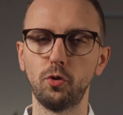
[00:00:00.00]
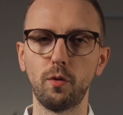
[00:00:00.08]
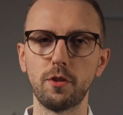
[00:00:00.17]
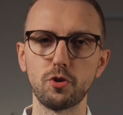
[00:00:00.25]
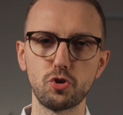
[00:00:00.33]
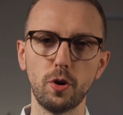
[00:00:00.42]
So
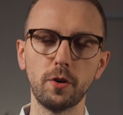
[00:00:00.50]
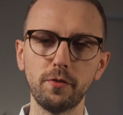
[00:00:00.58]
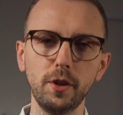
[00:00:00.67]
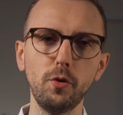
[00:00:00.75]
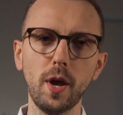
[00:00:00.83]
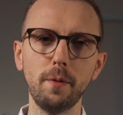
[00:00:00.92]
the short
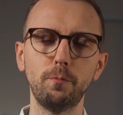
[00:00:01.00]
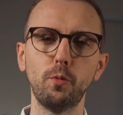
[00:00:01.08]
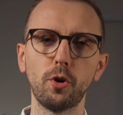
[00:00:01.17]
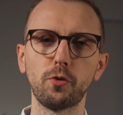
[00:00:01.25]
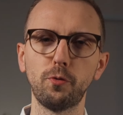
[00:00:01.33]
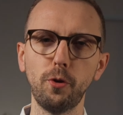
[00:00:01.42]
video app
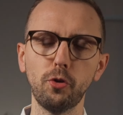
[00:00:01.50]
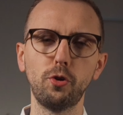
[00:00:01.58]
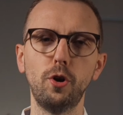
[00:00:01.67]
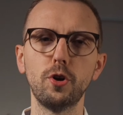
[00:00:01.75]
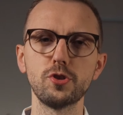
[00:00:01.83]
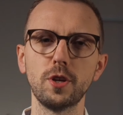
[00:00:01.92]
was first
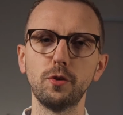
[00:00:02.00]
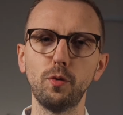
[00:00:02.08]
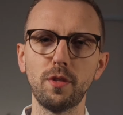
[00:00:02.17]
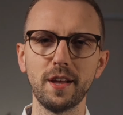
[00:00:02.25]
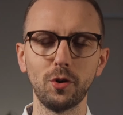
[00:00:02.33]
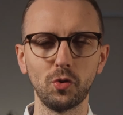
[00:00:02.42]
launched in
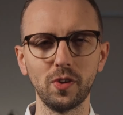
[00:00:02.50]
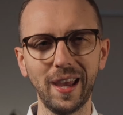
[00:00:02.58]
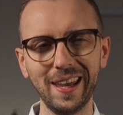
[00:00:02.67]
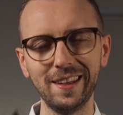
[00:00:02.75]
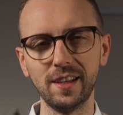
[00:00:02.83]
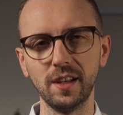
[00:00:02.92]

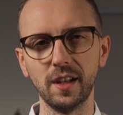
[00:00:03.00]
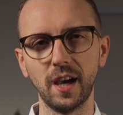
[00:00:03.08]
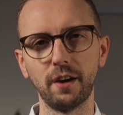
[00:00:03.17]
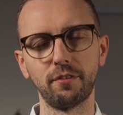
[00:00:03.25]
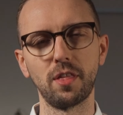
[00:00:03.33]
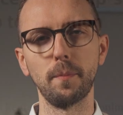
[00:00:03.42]
2018
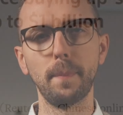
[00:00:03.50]
after the